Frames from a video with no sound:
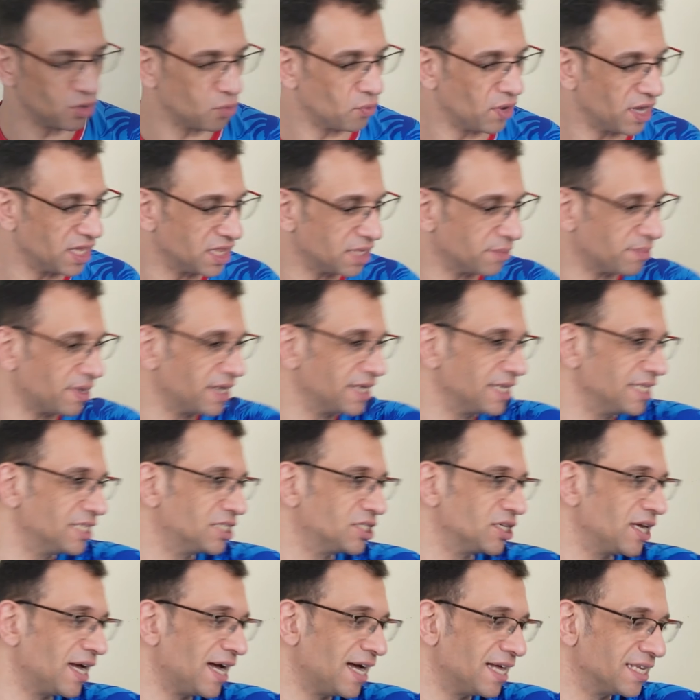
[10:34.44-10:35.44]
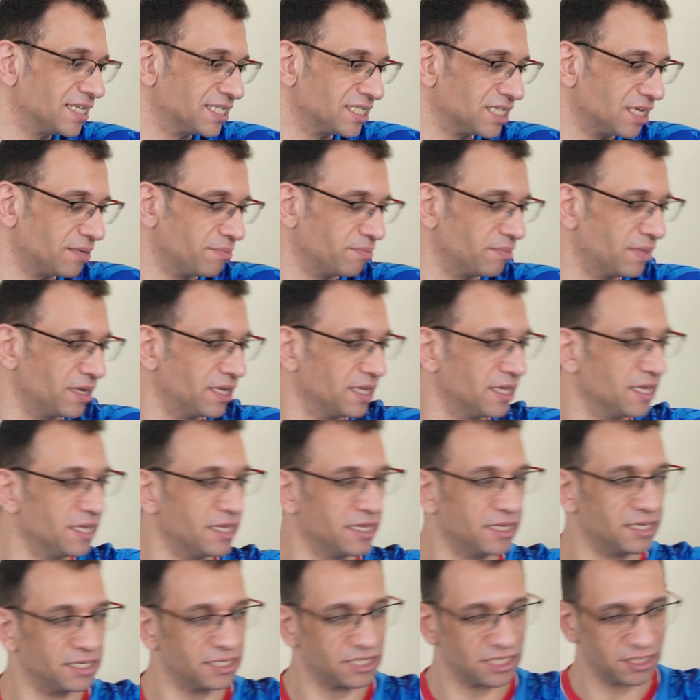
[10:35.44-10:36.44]
I weigh them, I need to add some
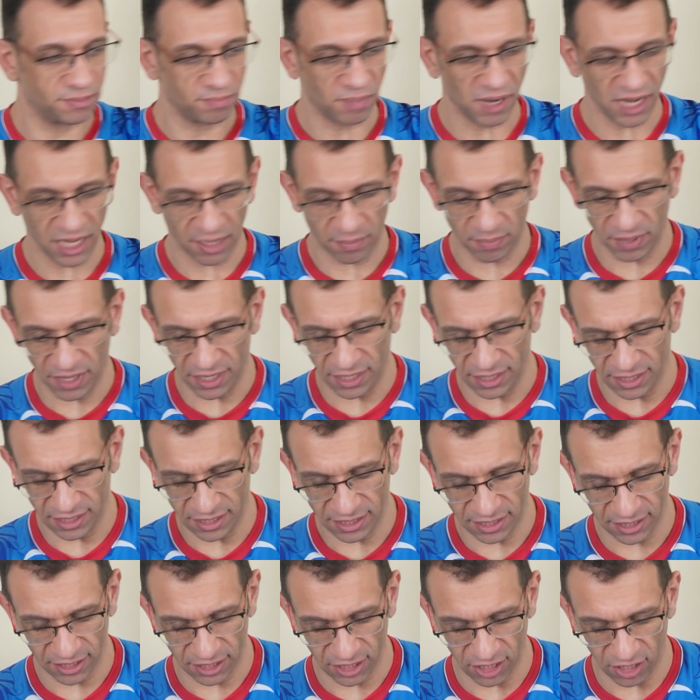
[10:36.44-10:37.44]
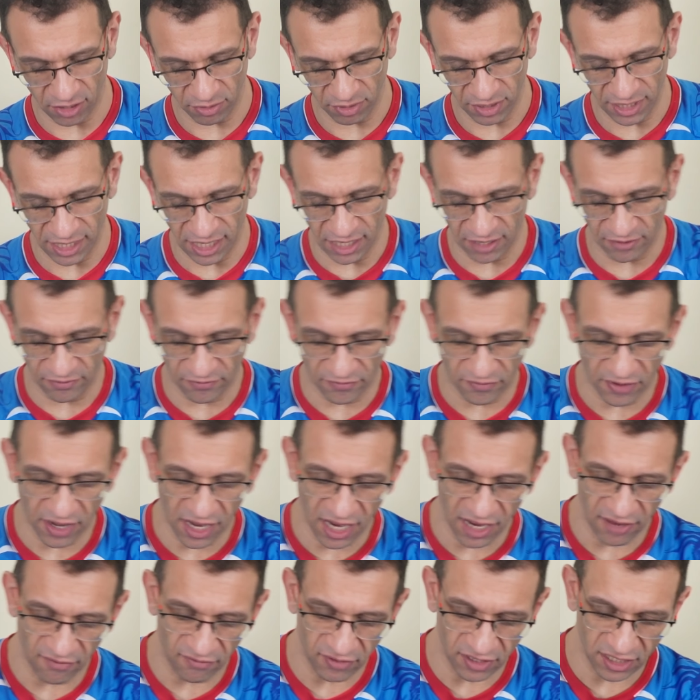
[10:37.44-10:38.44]
spike pins. So I'm going to add
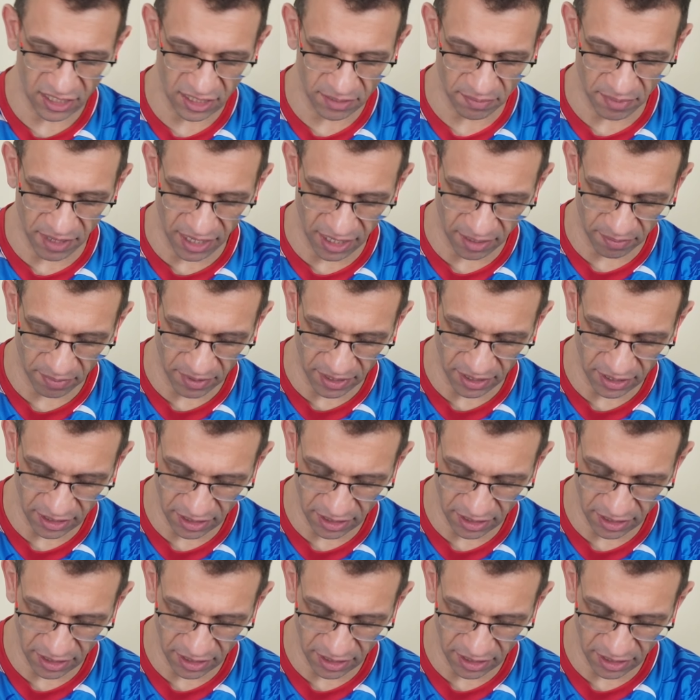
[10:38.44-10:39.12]
5 spike pins.